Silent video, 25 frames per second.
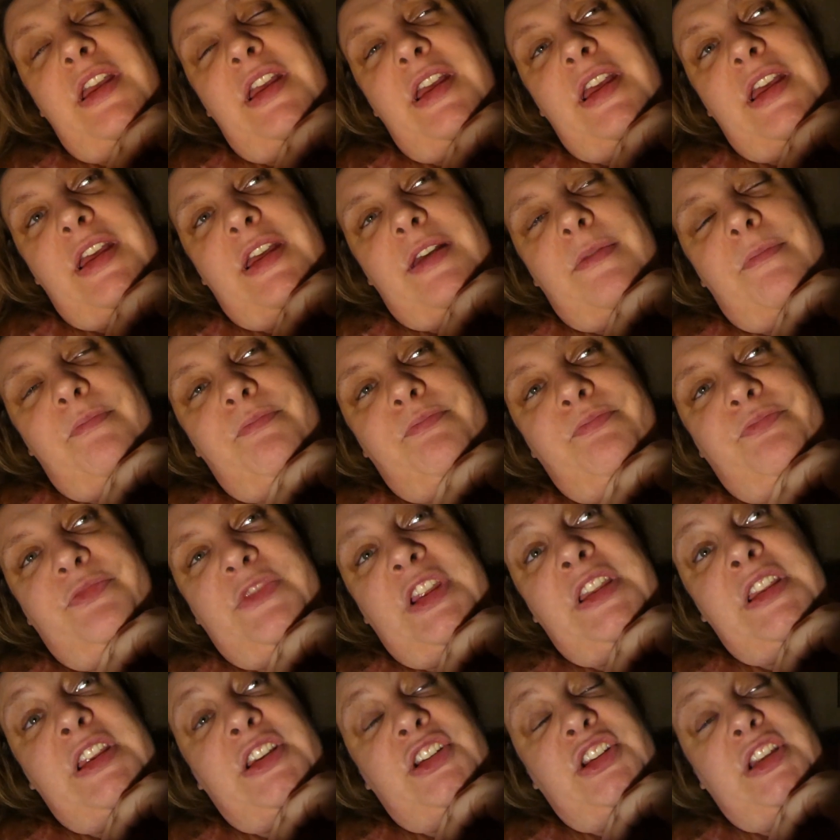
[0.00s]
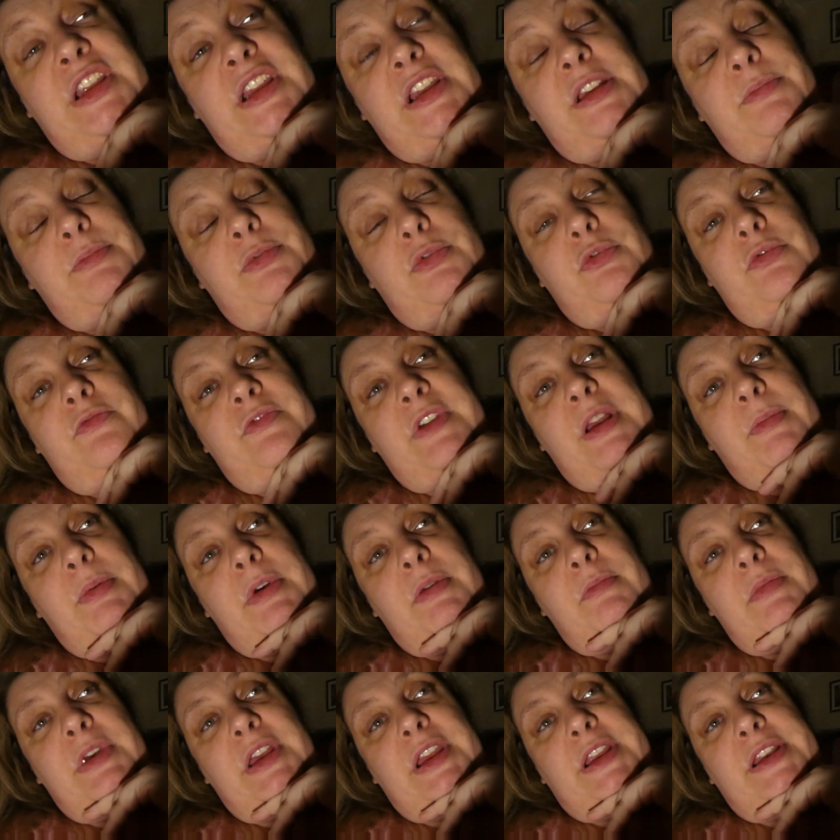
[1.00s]
And then she helped Paul wrap
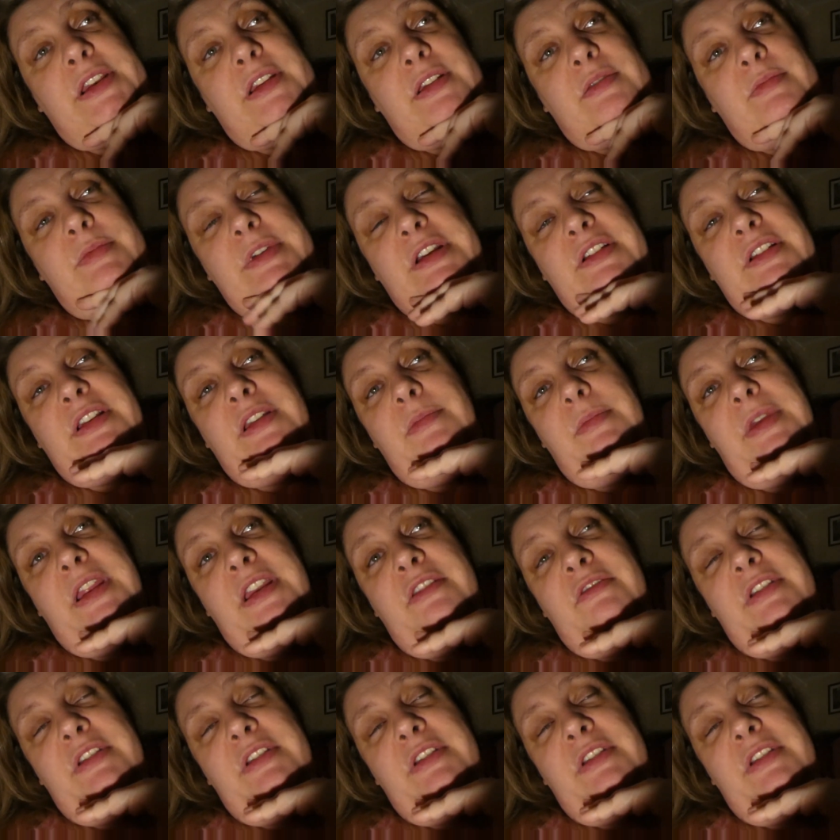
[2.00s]
up mine, and apparently